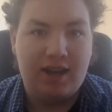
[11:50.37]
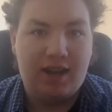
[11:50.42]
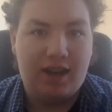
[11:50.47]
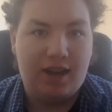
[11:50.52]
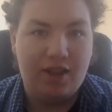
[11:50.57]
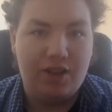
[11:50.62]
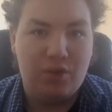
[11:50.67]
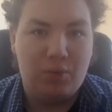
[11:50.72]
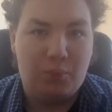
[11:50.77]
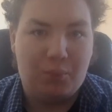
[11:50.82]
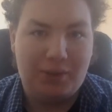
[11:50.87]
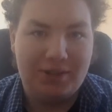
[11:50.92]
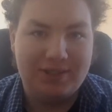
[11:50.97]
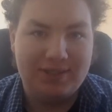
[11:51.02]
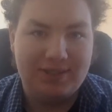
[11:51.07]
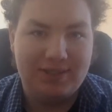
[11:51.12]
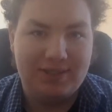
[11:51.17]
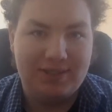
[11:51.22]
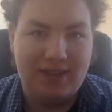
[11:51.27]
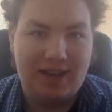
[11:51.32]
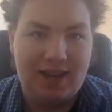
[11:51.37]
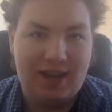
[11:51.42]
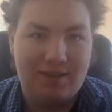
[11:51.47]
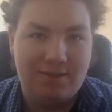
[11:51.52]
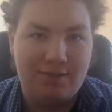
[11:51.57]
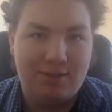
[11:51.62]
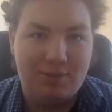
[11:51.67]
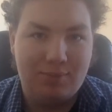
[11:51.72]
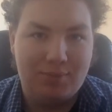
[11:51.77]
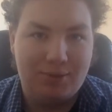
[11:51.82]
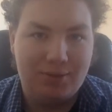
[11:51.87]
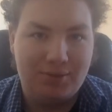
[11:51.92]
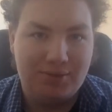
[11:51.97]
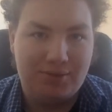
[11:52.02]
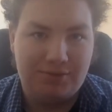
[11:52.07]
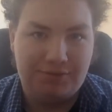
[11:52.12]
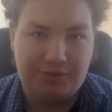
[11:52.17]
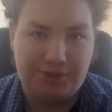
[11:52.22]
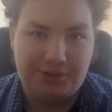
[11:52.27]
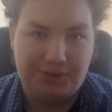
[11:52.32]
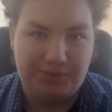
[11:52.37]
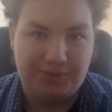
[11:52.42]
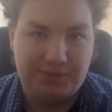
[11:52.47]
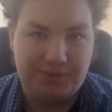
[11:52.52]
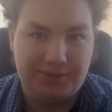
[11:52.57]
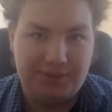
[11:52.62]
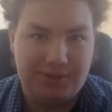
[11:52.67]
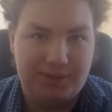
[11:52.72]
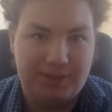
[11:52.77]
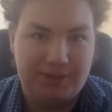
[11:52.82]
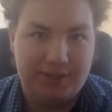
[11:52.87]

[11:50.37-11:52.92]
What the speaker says: are the ones that have the most views.